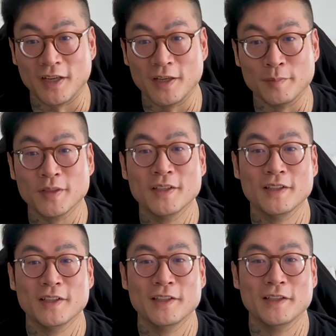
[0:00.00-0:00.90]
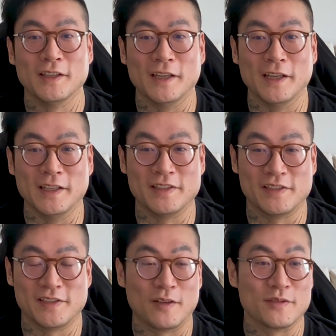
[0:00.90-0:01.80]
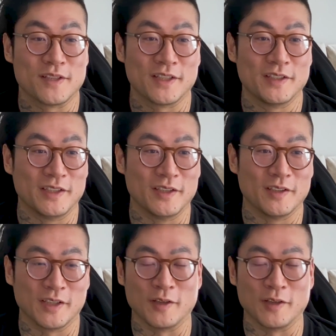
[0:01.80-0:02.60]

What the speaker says: type, it sounds like a